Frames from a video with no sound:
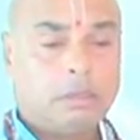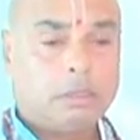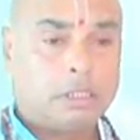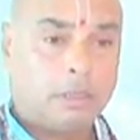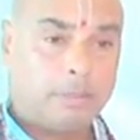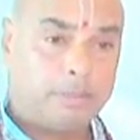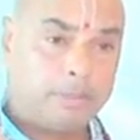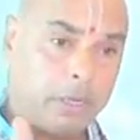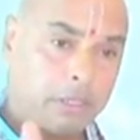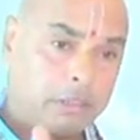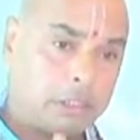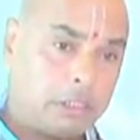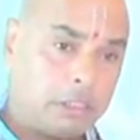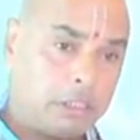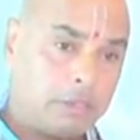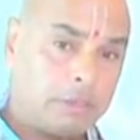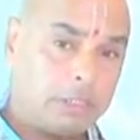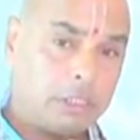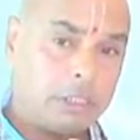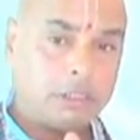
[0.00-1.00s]
the
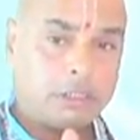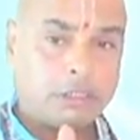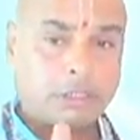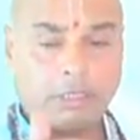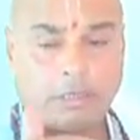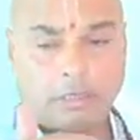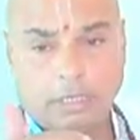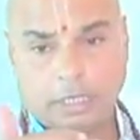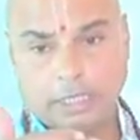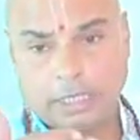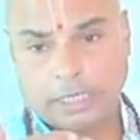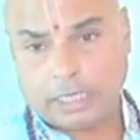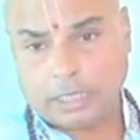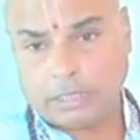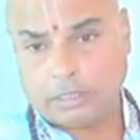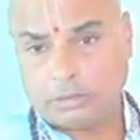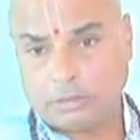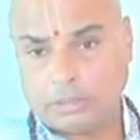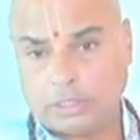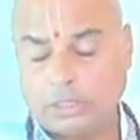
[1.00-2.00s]
positive things and
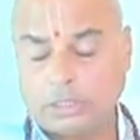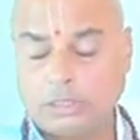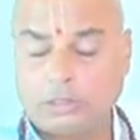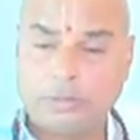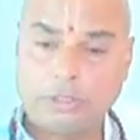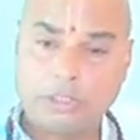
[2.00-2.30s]
negative things